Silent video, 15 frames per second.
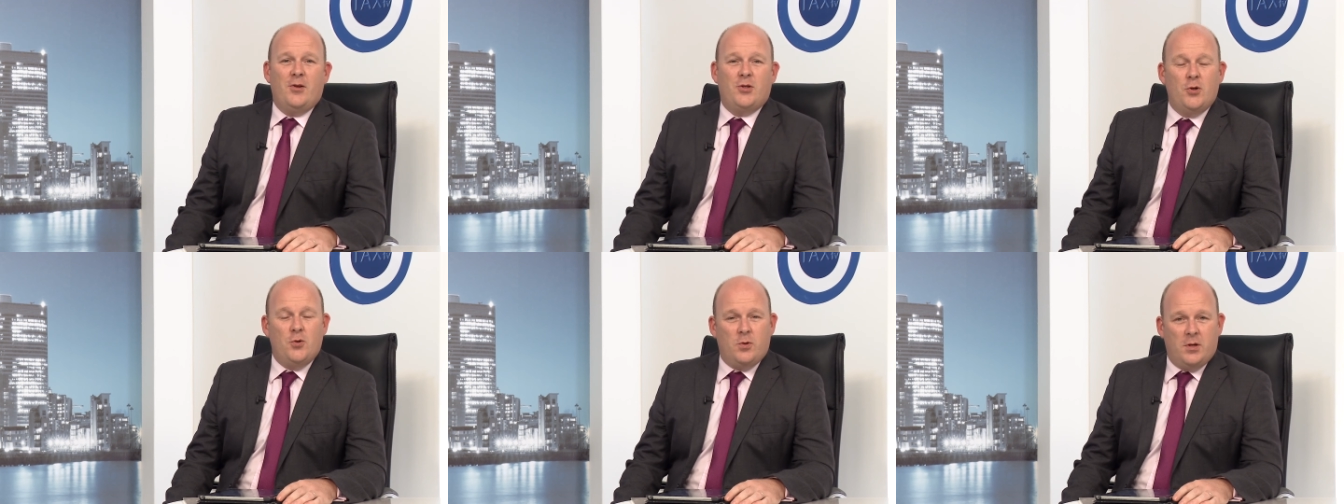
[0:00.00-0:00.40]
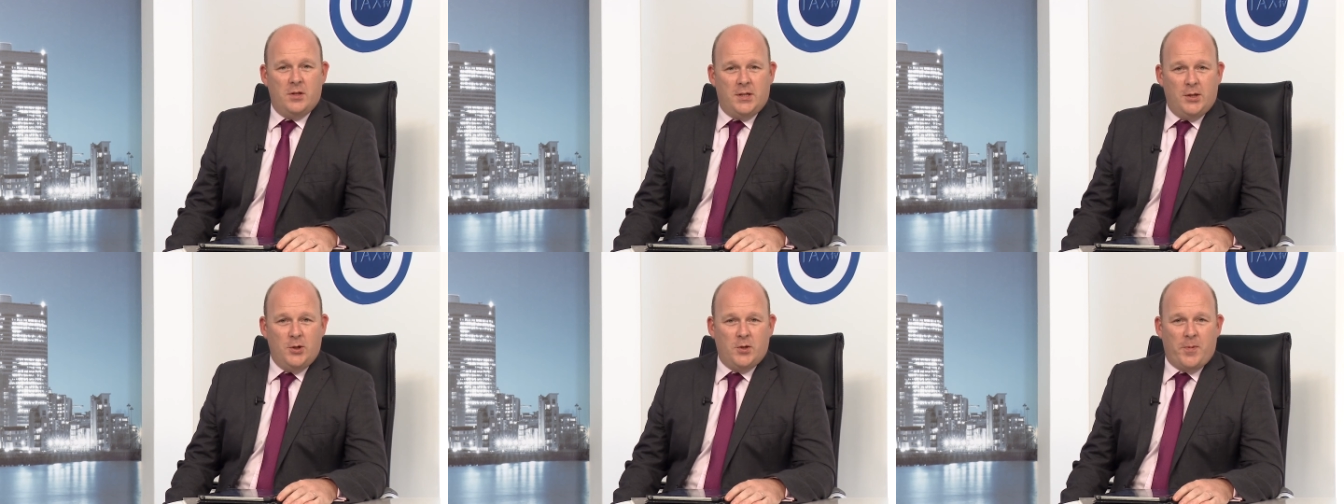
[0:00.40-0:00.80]
Do
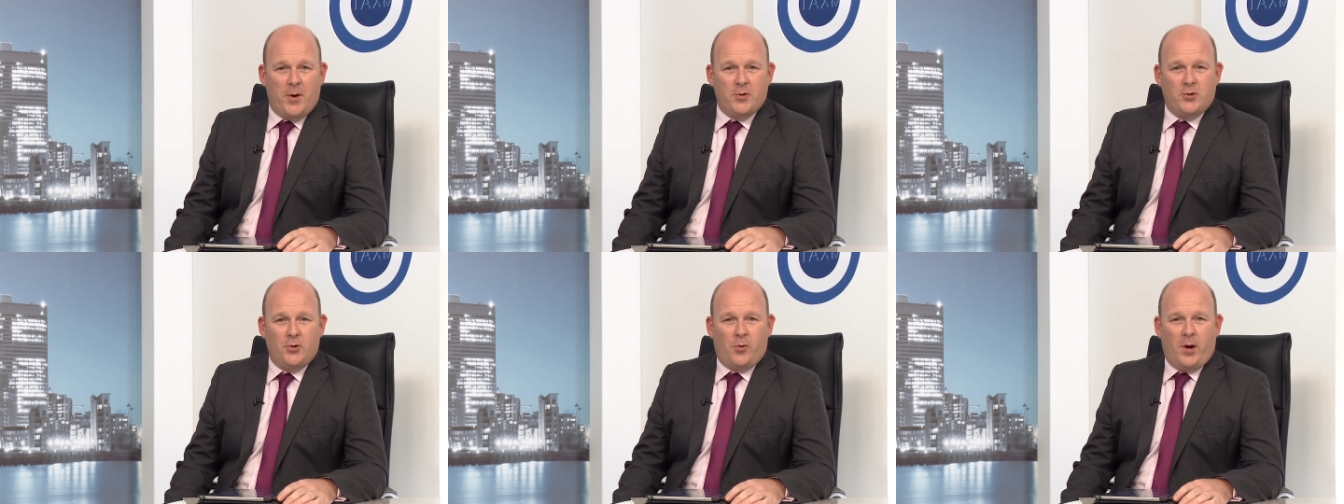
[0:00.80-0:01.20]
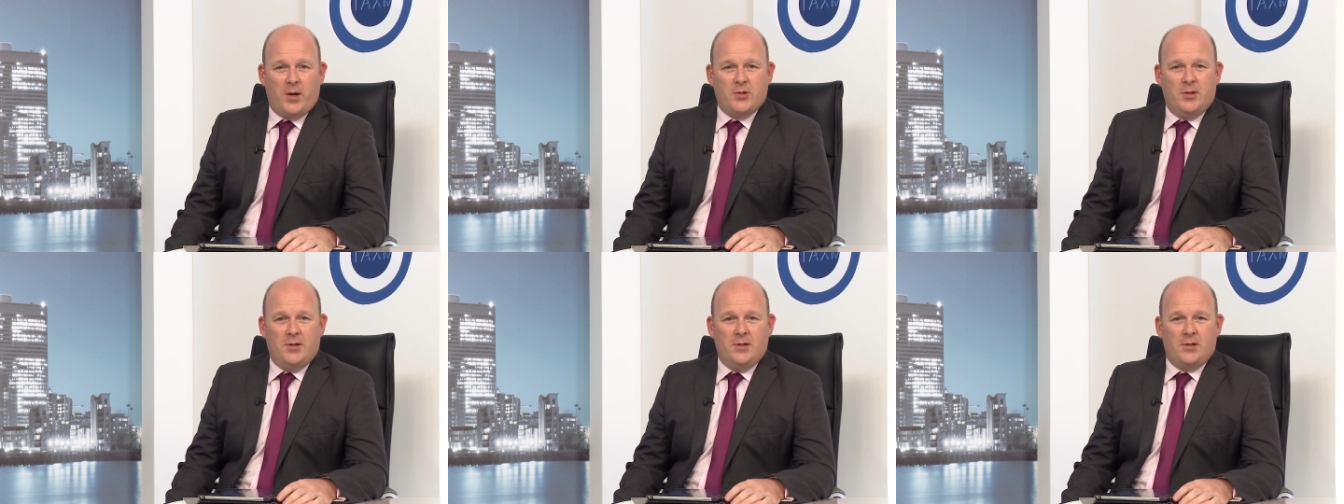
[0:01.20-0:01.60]
continue to post your
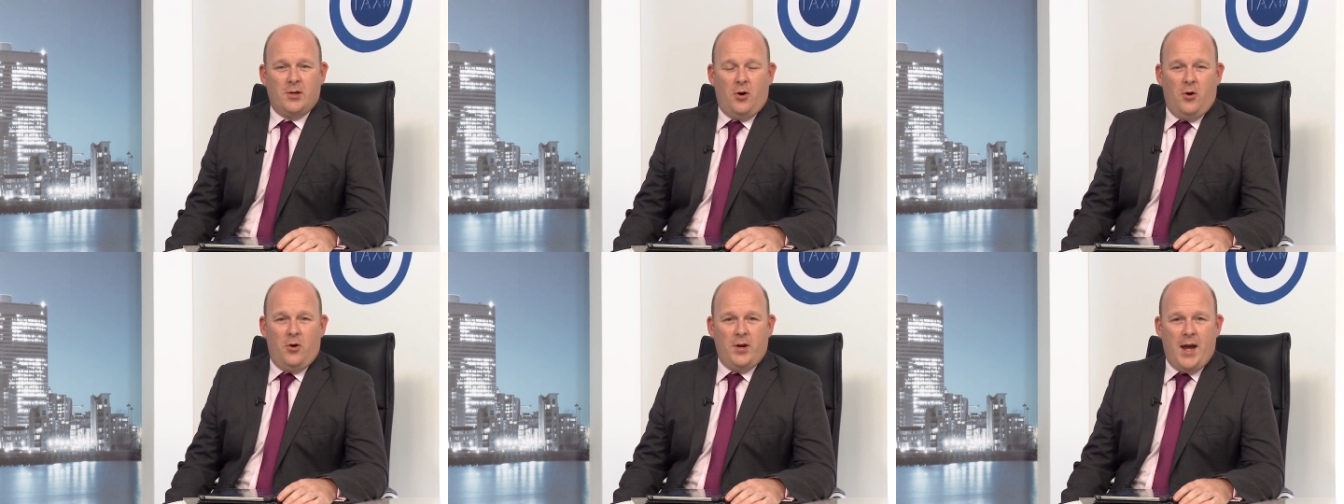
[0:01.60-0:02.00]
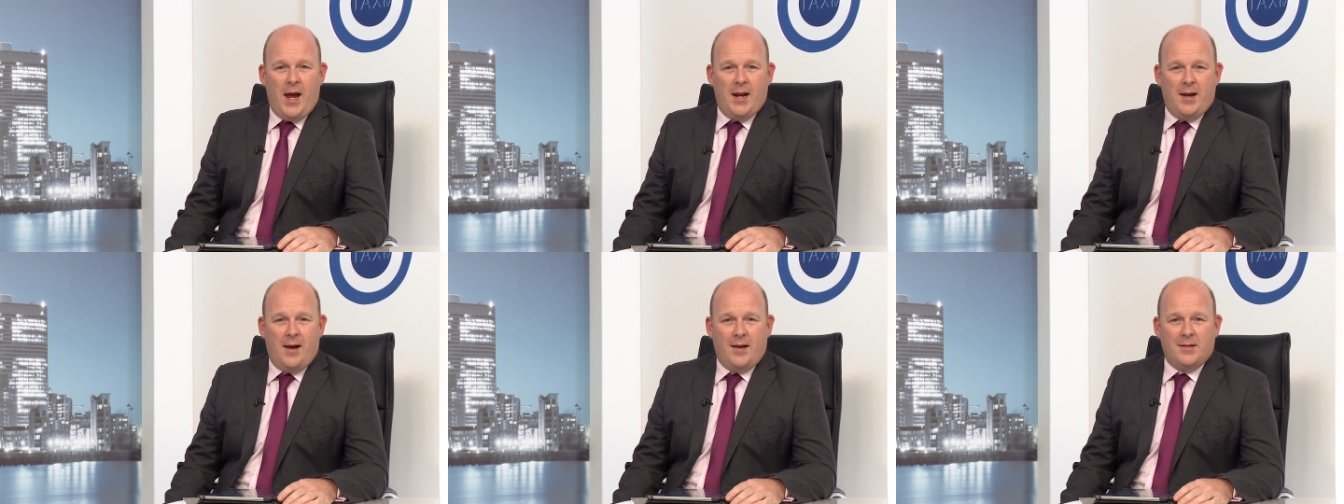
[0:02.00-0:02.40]
questions on
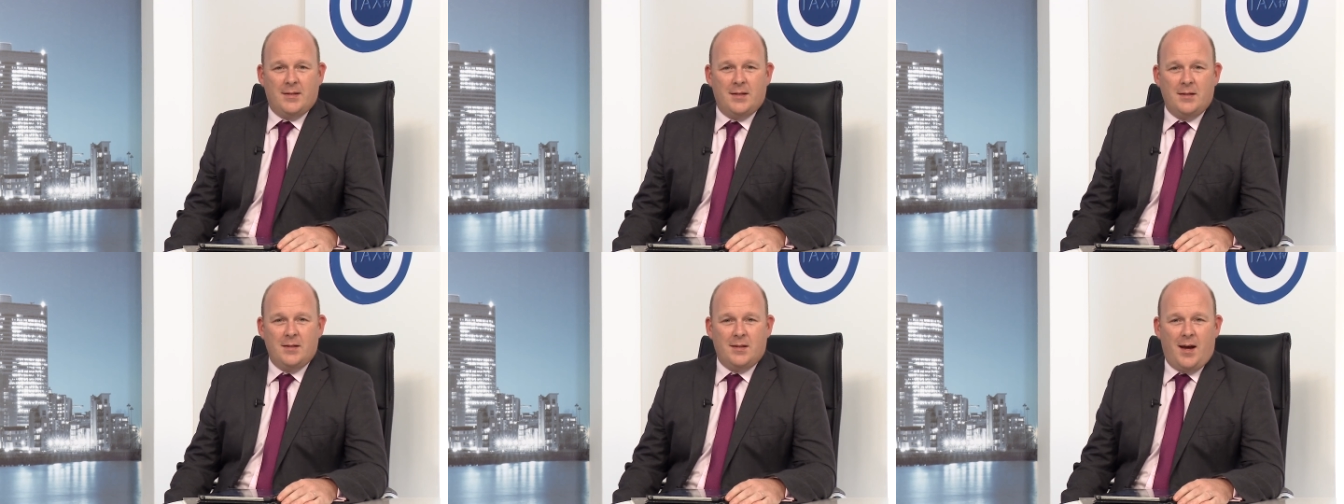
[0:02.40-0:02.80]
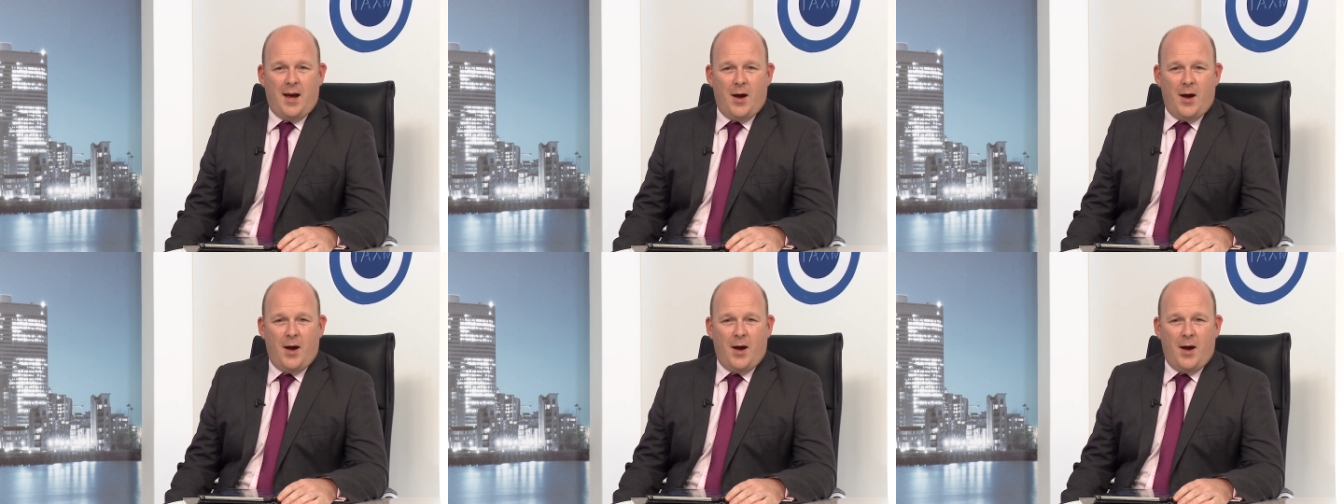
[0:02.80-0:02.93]
Any Answers,